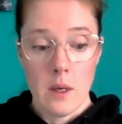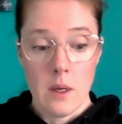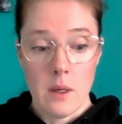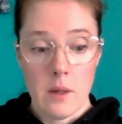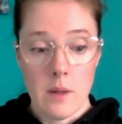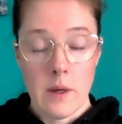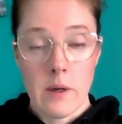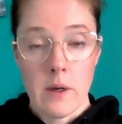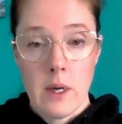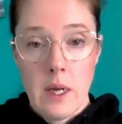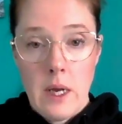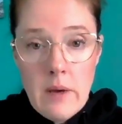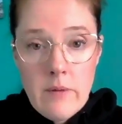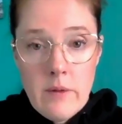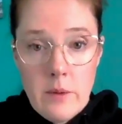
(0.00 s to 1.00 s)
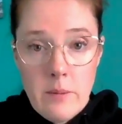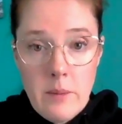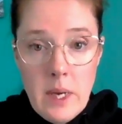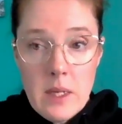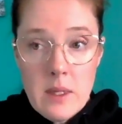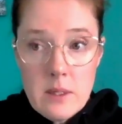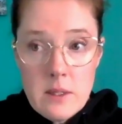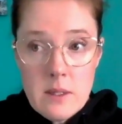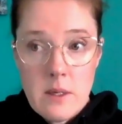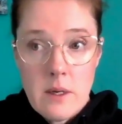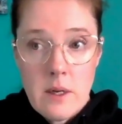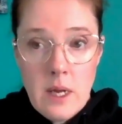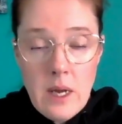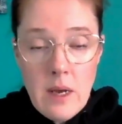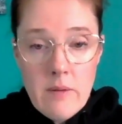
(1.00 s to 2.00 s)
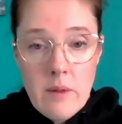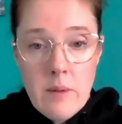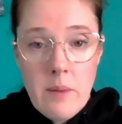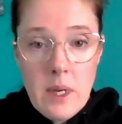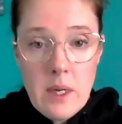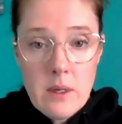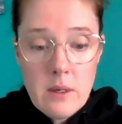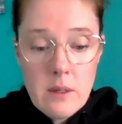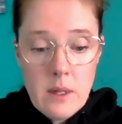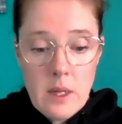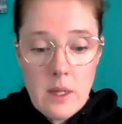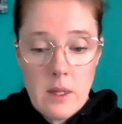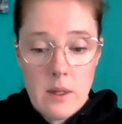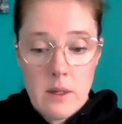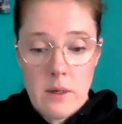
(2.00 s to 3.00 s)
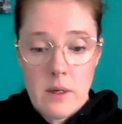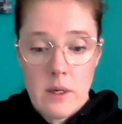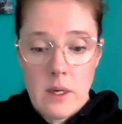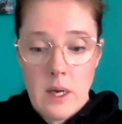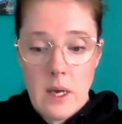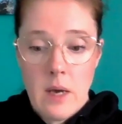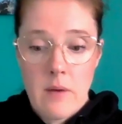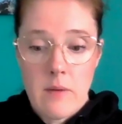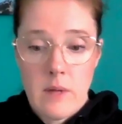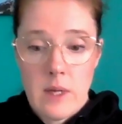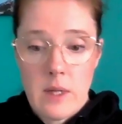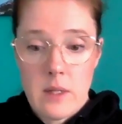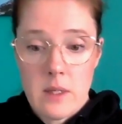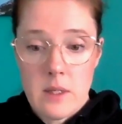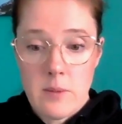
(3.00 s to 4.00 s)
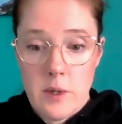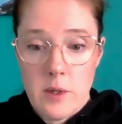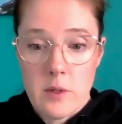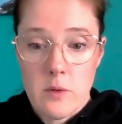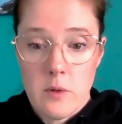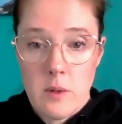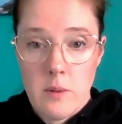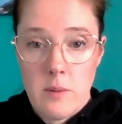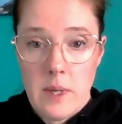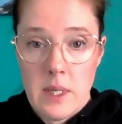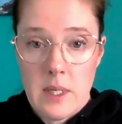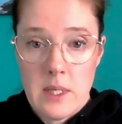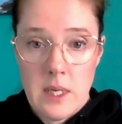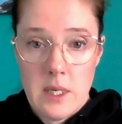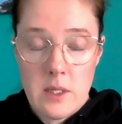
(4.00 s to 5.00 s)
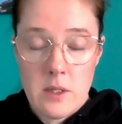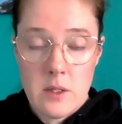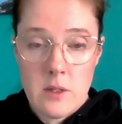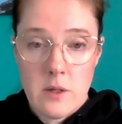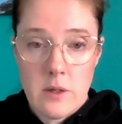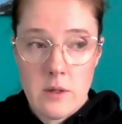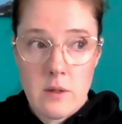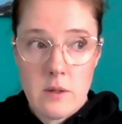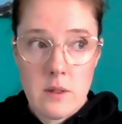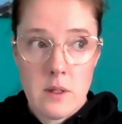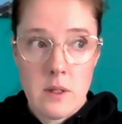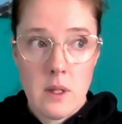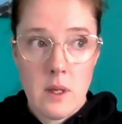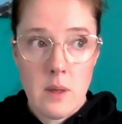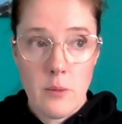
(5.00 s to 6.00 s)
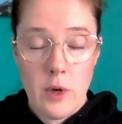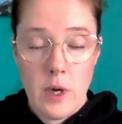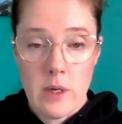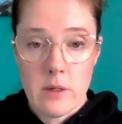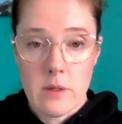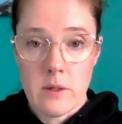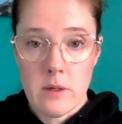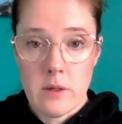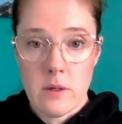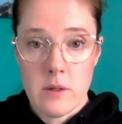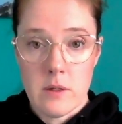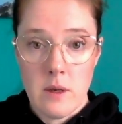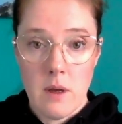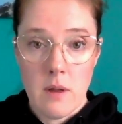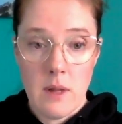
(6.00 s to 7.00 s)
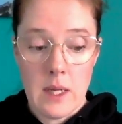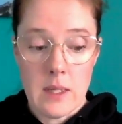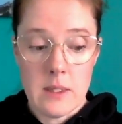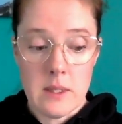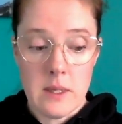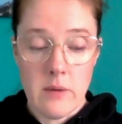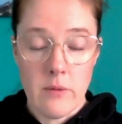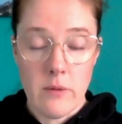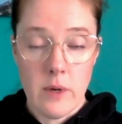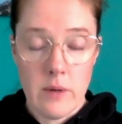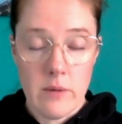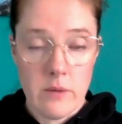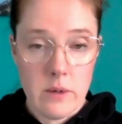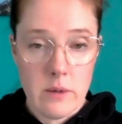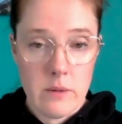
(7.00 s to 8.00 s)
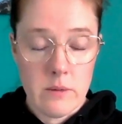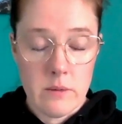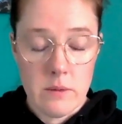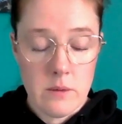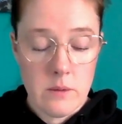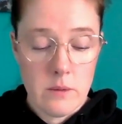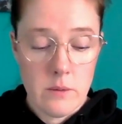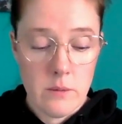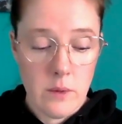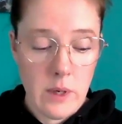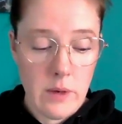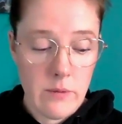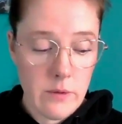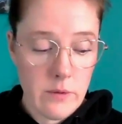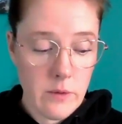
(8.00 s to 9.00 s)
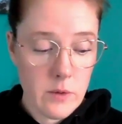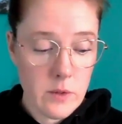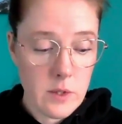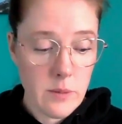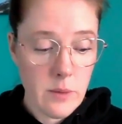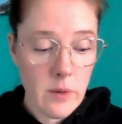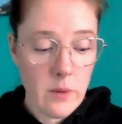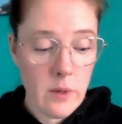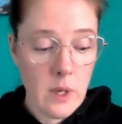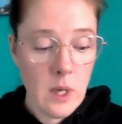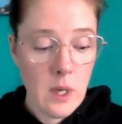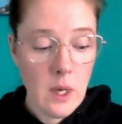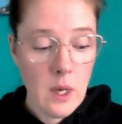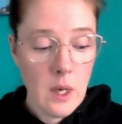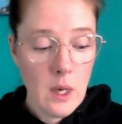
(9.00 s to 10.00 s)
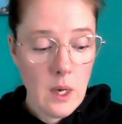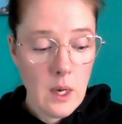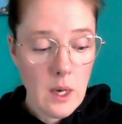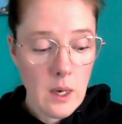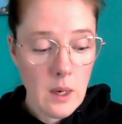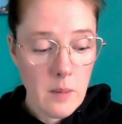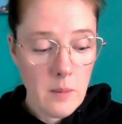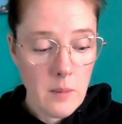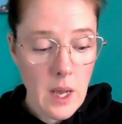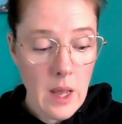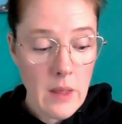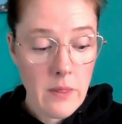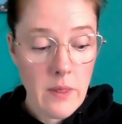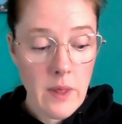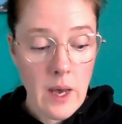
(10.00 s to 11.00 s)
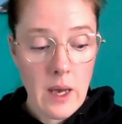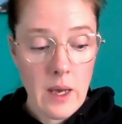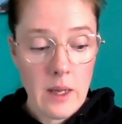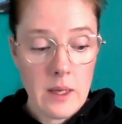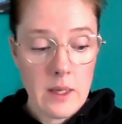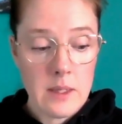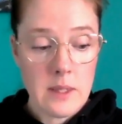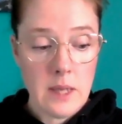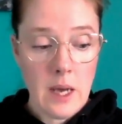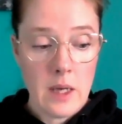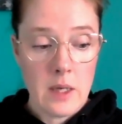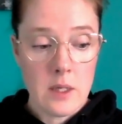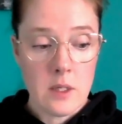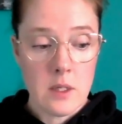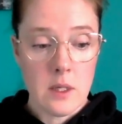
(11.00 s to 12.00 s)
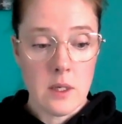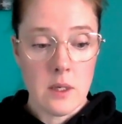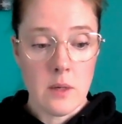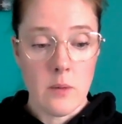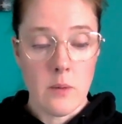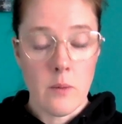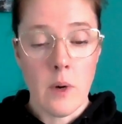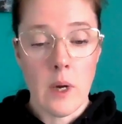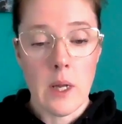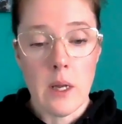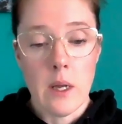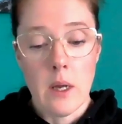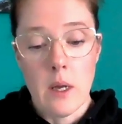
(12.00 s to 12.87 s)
they're going to have their meds, they're going to have the medical, and then they're going to have like the spiritual, the meditation circles, the prayer circles, all that stuff, whatever floats your boat. And that is actually what